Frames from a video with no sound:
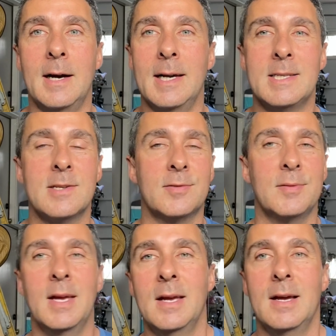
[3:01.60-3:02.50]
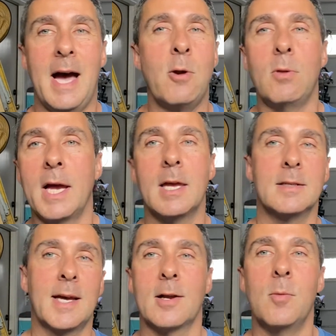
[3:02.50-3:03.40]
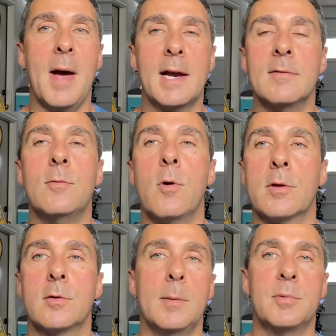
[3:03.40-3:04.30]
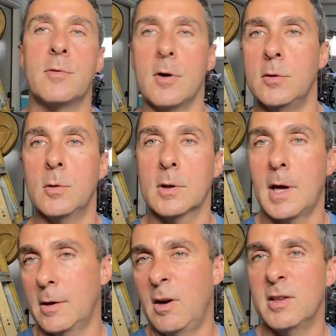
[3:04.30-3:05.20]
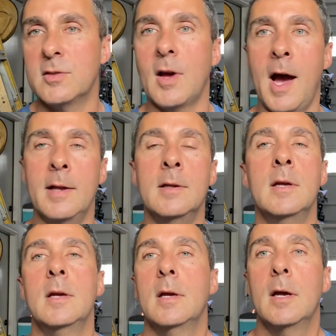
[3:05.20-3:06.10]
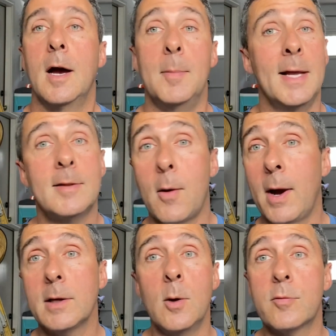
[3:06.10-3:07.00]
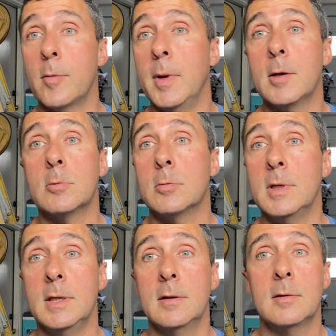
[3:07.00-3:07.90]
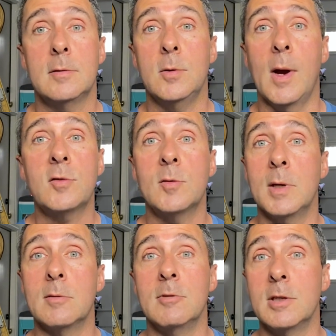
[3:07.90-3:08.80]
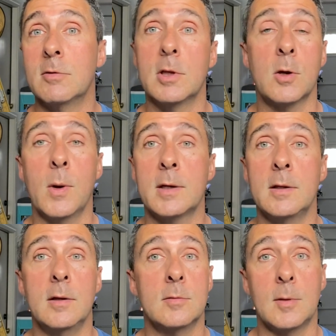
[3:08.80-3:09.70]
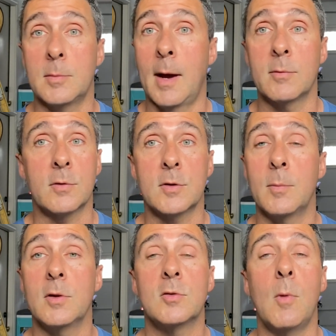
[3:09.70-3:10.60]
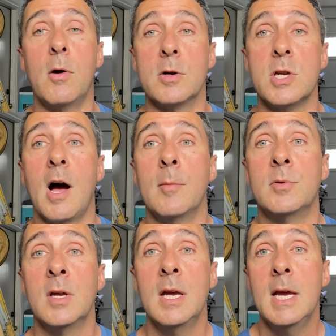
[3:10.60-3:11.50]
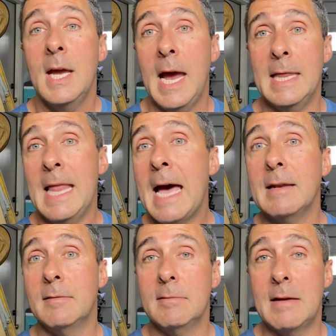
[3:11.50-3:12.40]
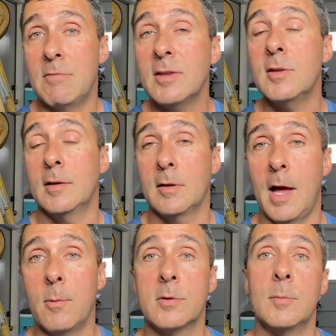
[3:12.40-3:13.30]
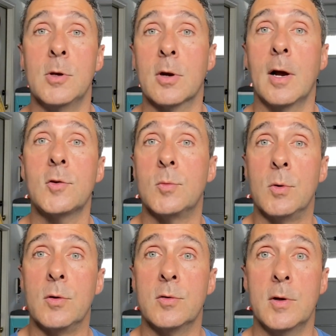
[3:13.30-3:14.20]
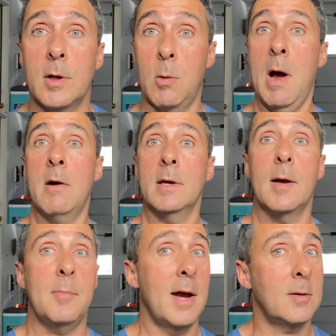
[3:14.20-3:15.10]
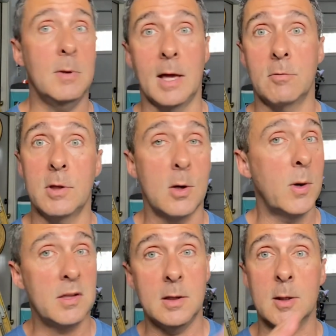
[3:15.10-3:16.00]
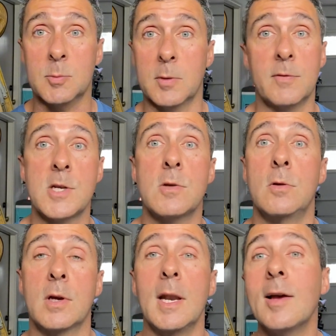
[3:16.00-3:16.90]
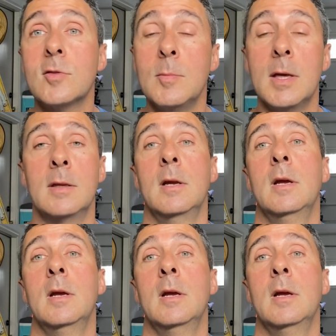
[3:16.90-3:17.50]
It's just, I don't like it because I got to go back and forth, so I prefer to do it kind of on the side. But that's how I go from inquiry to estimate really quickly, sometimes for some of these smaller jobs. And that resonates a lot with some of your customers. They're like, wow, he got back to me like really quickly, this professional looking estimate.